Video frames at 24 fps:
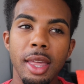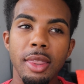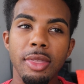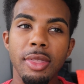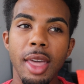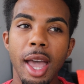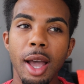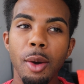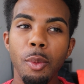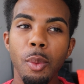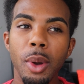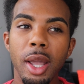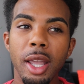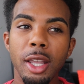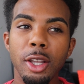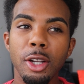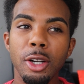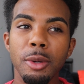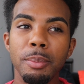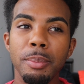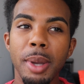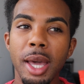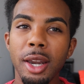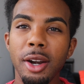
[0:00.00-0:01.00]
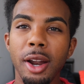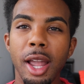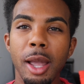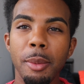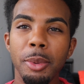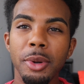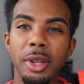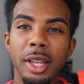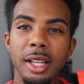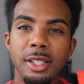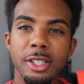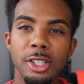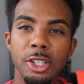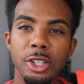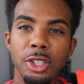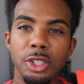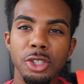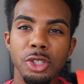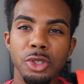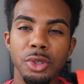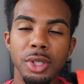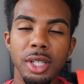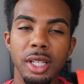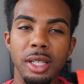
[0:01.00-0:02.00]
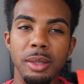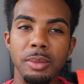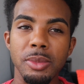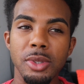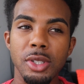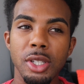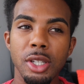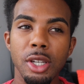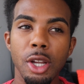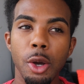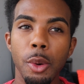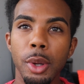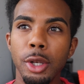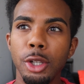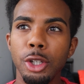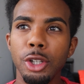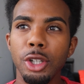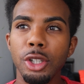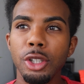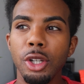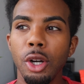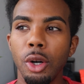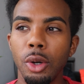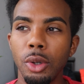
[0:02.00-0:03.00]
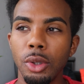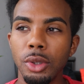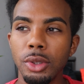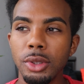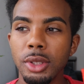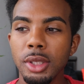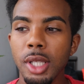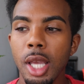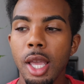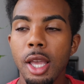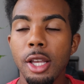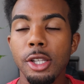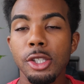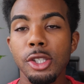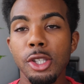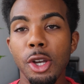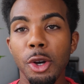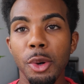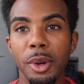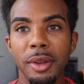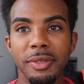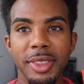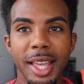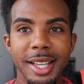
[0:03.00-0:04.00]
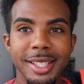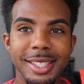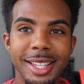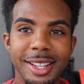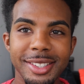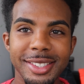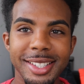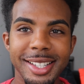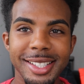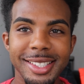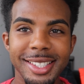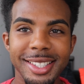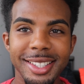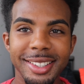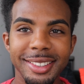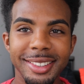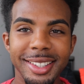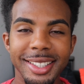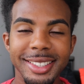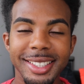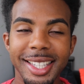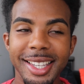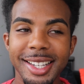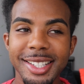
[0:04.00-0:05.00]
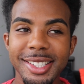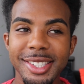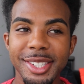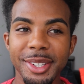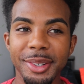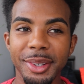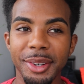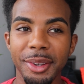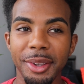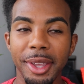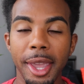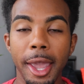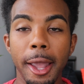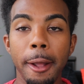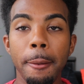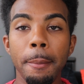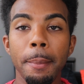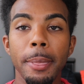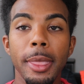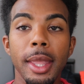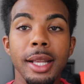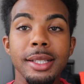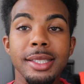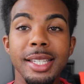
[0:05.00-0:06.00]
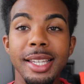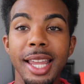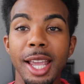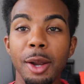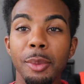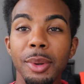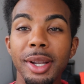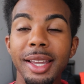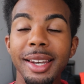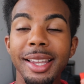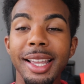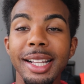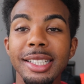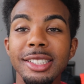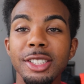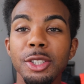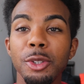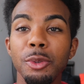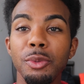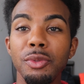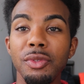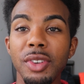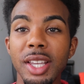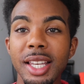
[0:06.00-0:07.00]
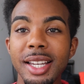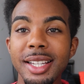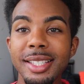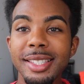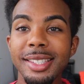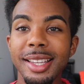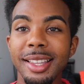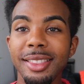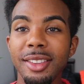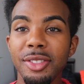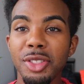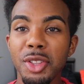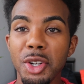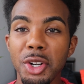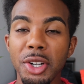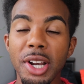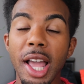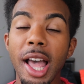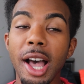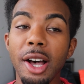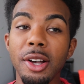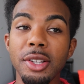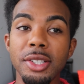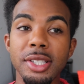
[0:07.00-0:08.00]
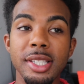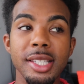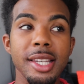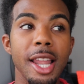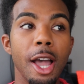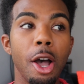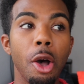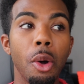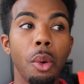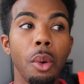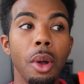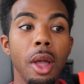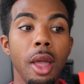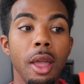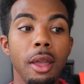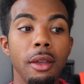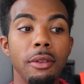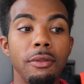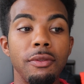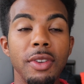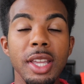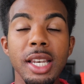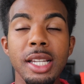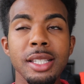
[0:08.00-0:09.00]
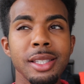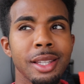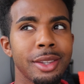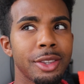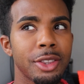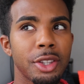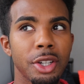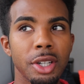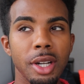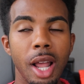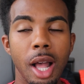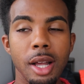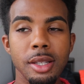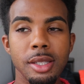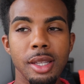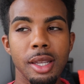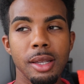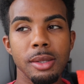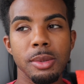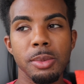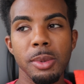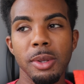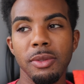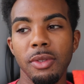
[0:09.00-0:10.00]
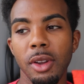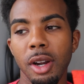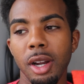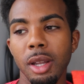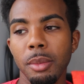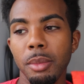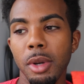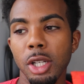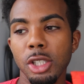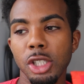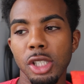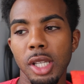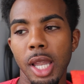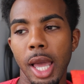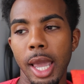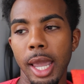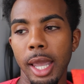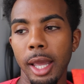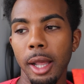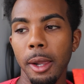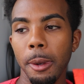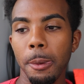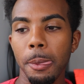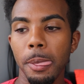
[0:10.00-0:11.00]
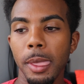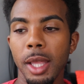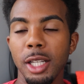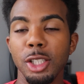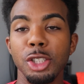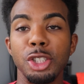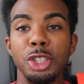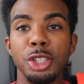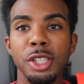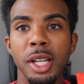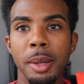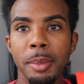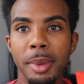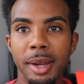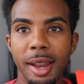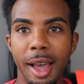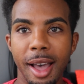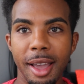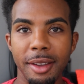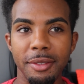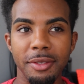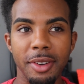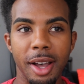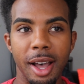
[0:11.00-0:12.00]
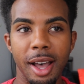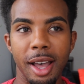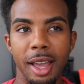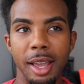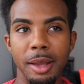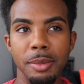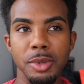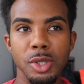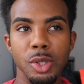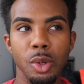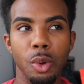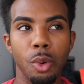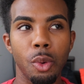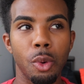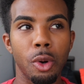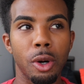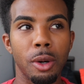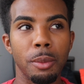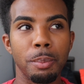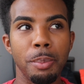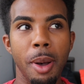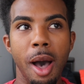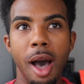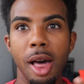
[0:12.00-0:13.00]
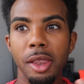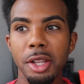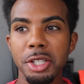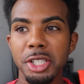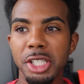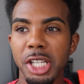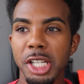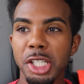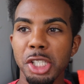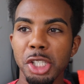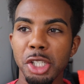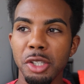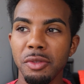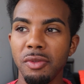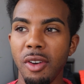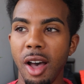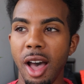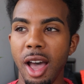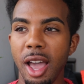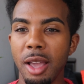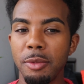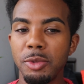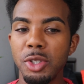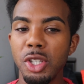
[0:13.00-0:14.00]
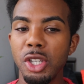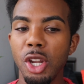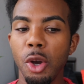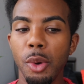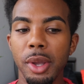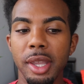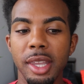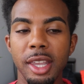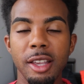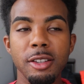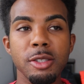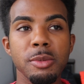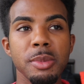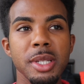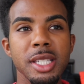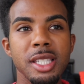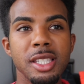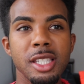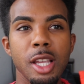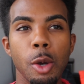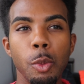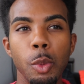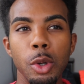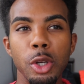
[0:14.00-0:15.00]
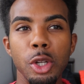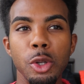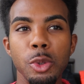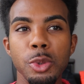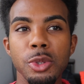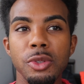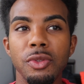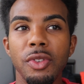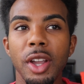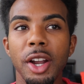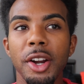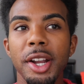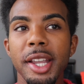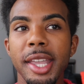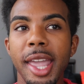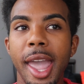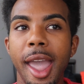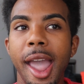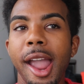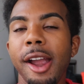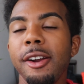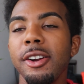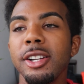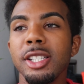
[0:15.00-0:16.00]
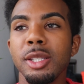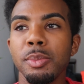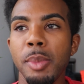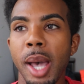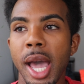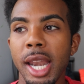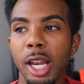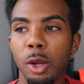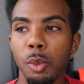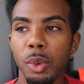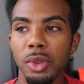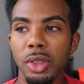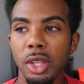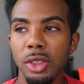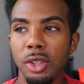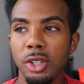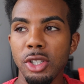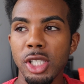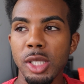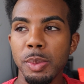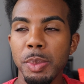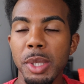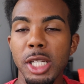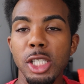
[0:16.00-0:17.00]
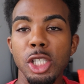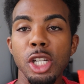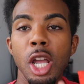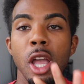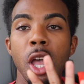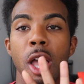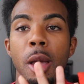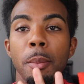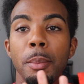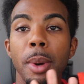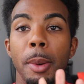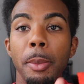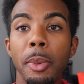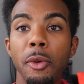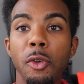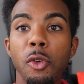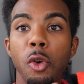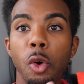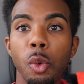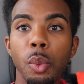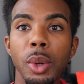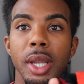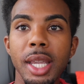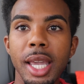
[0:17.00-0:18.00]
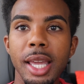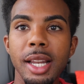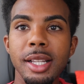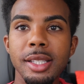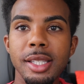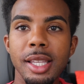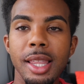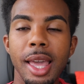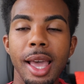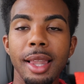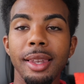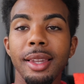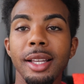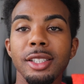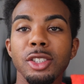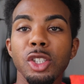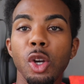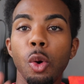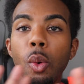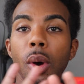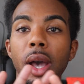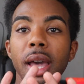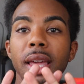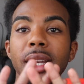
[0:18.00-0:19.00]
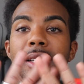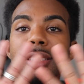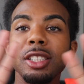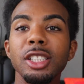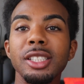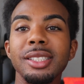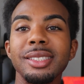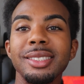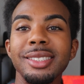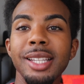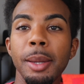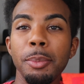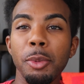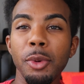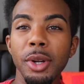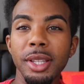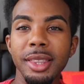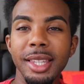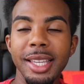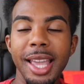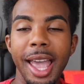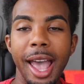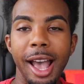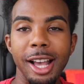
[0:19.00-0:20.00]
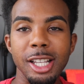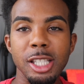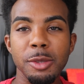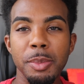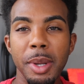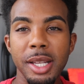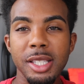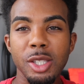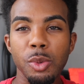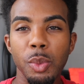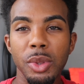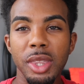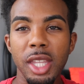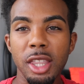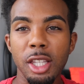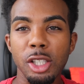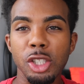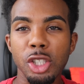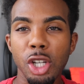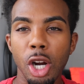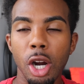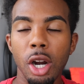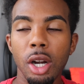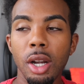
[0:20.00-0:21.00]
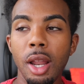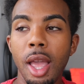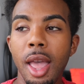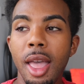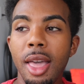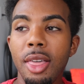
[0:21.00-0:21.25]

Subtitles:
That way you're better able to get to your dreams, you know, and your goals. So if that sounds good to you, let's get into it, okay? Today we're gonna get into Venus in the third house. Now, Venus in the third house gives me very much like Gemini vibes or politician vibes. You know, it gives me someone who's very charismatic within their speech. But before we get into that, let's go ahead and just separate the aspects within the chart.